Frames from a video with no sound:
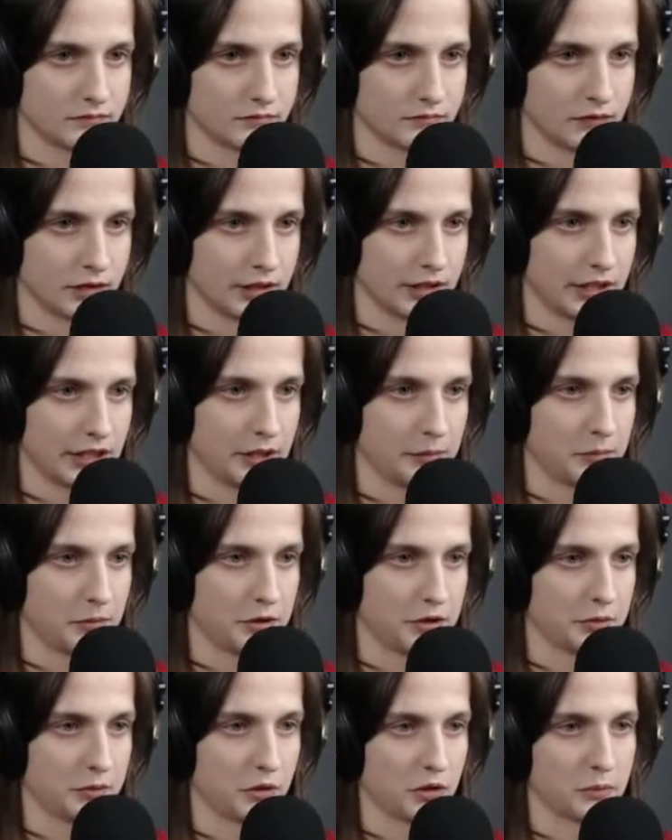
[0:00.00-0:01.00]
Okay,
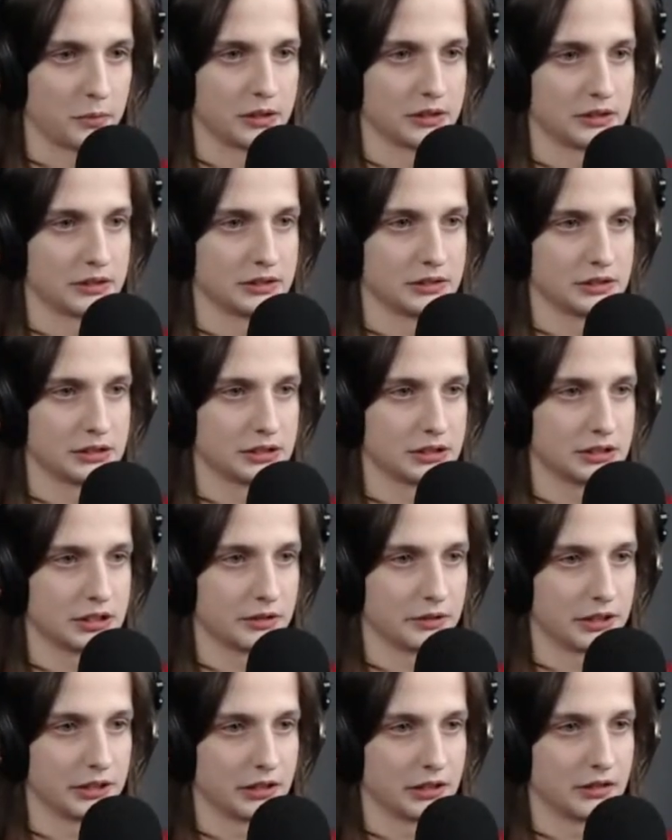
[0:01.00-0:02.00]
push some more buttons. There
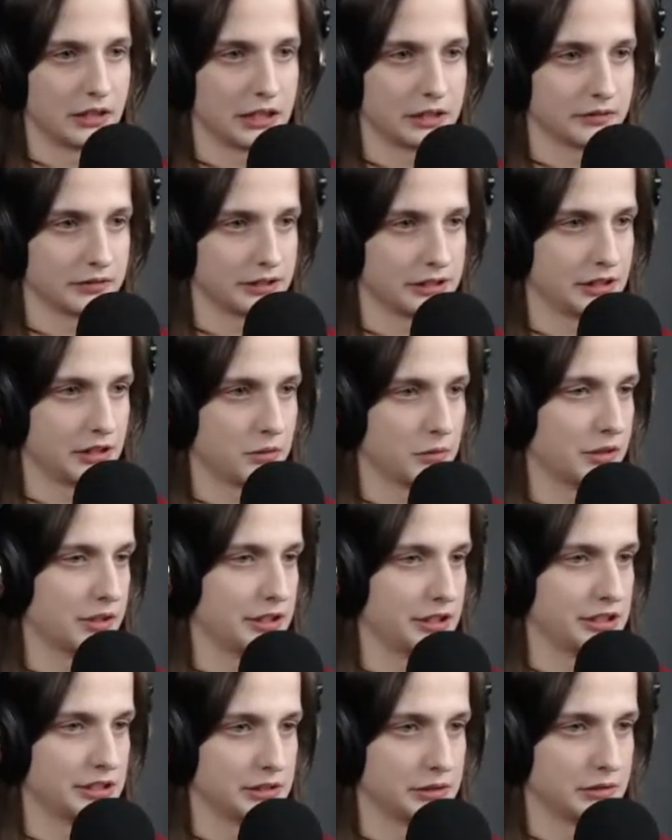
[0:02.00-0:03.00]
we go. I don't really know what
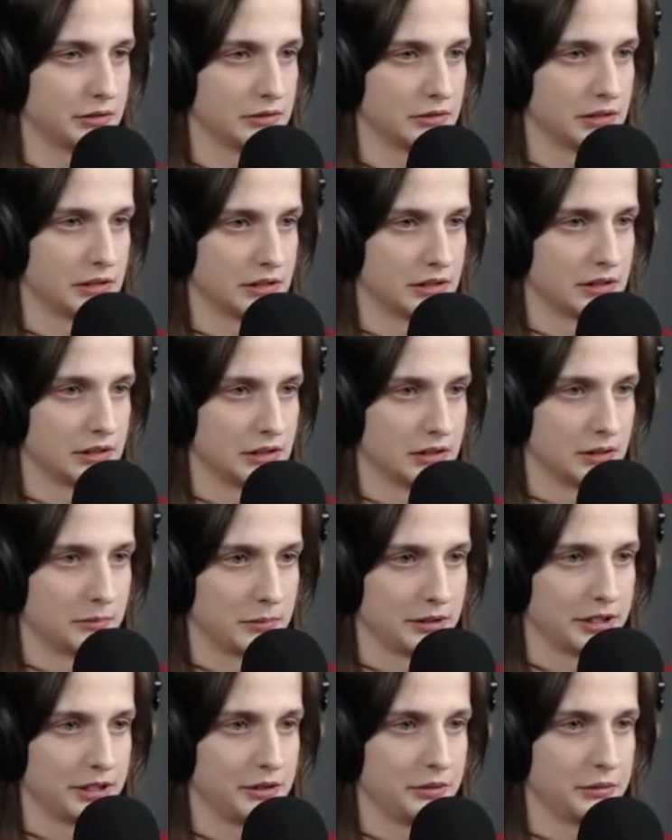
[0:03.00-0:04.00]
these do,
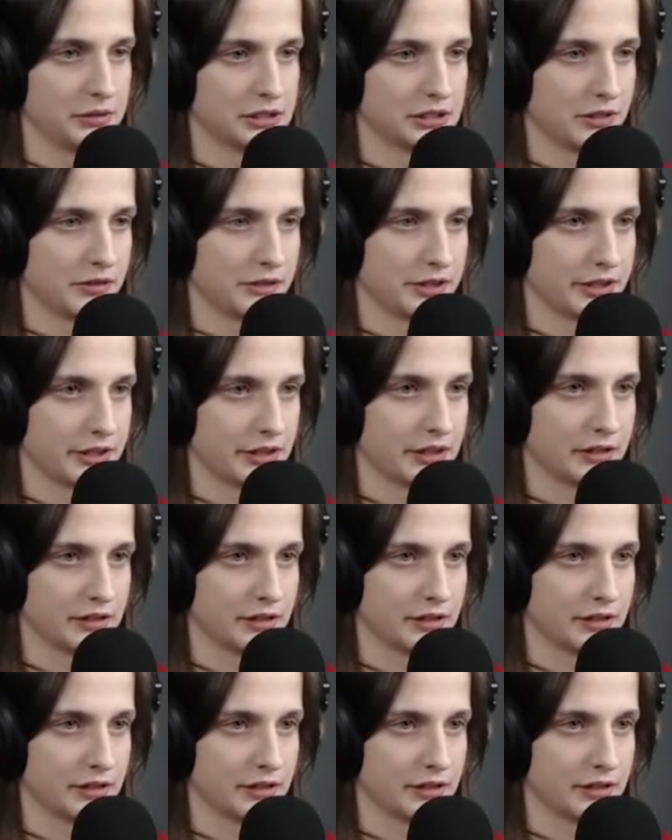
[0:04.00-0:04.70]
but they do something.